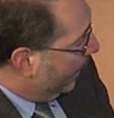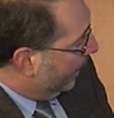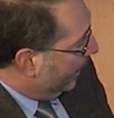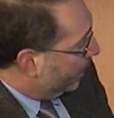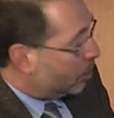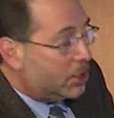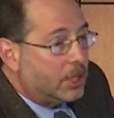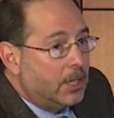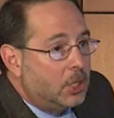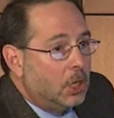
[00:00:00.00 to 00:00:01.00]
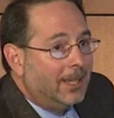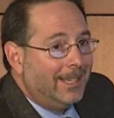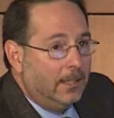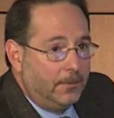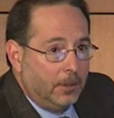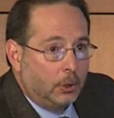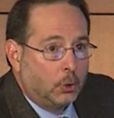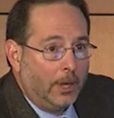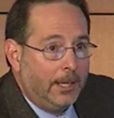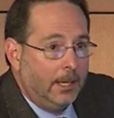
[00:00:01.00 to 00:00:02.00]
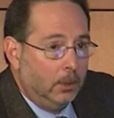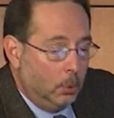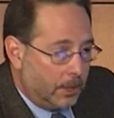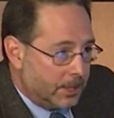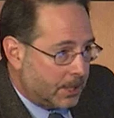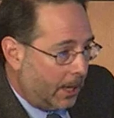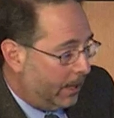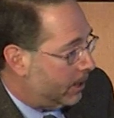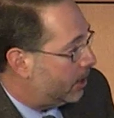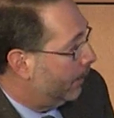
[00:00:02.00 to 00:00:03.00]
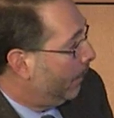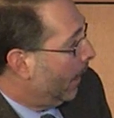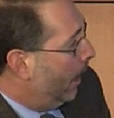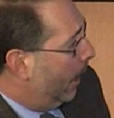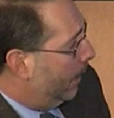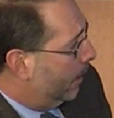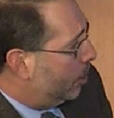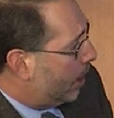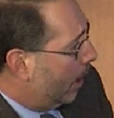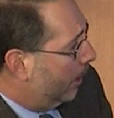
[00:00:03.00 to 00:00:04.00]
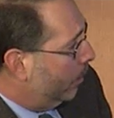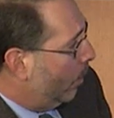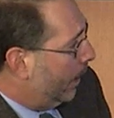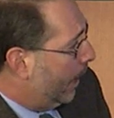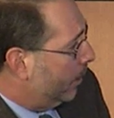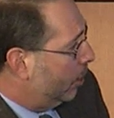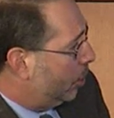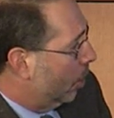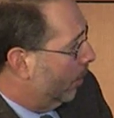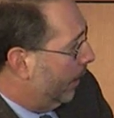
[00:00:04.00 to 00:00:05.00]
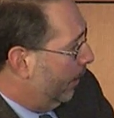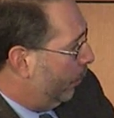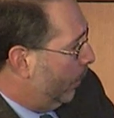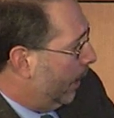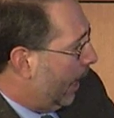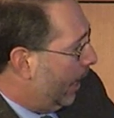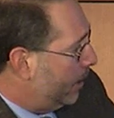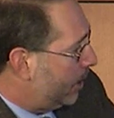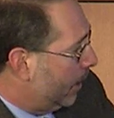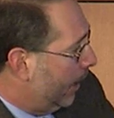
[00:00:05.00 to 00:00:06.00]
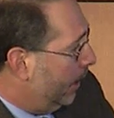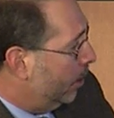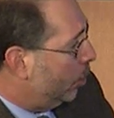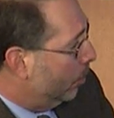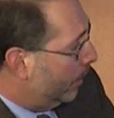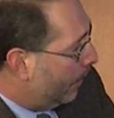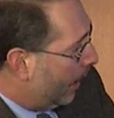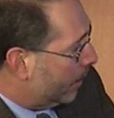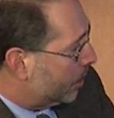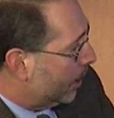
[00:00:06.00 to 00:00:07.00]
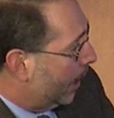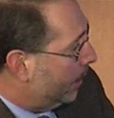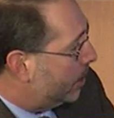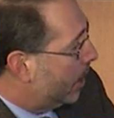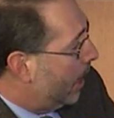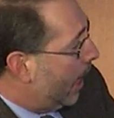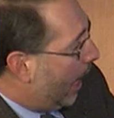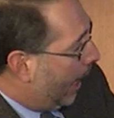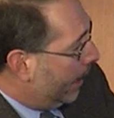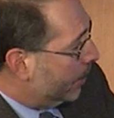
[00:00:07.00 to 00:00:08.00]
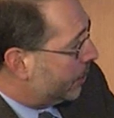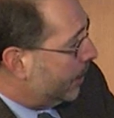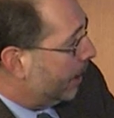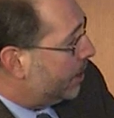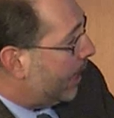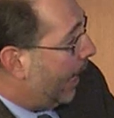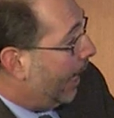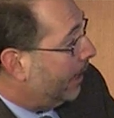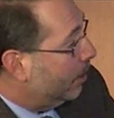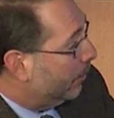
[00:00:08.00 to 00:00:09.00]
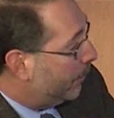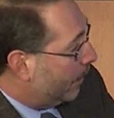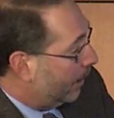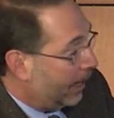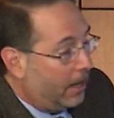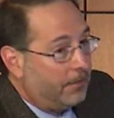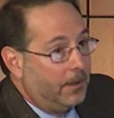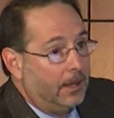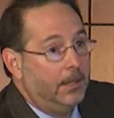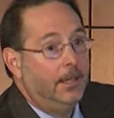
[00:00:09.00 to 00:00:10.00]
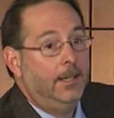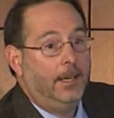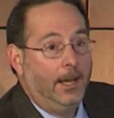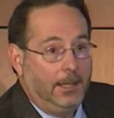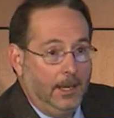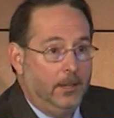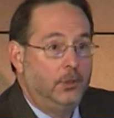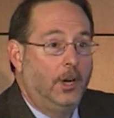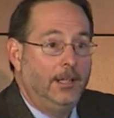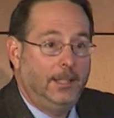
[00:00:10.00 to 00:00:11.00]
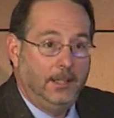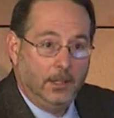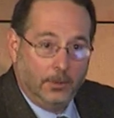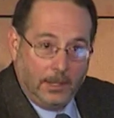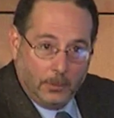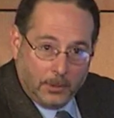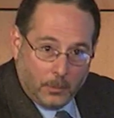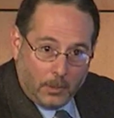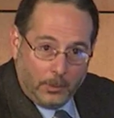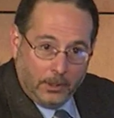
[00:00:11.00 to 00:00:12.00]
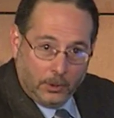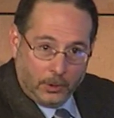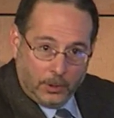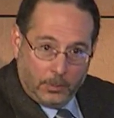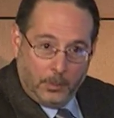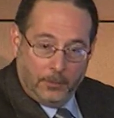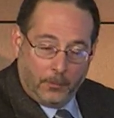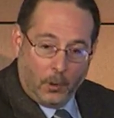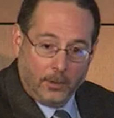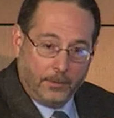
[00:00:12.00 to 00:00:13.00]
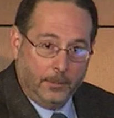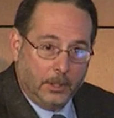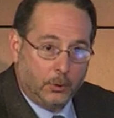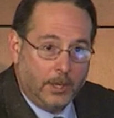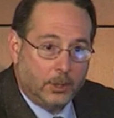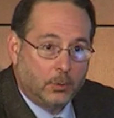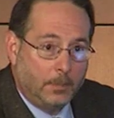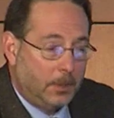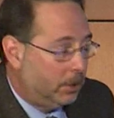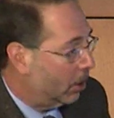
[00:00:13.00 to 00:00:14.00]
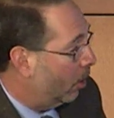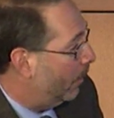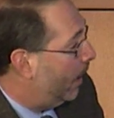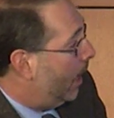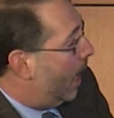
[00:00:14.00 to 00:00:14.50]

in the interstitial infiltrating leukocytes. And then Xiaolin went on to show that if we isolated human monocytes, IL-6 and interferon alpha, again trying to integrate with what we learned before from the transcriptosome,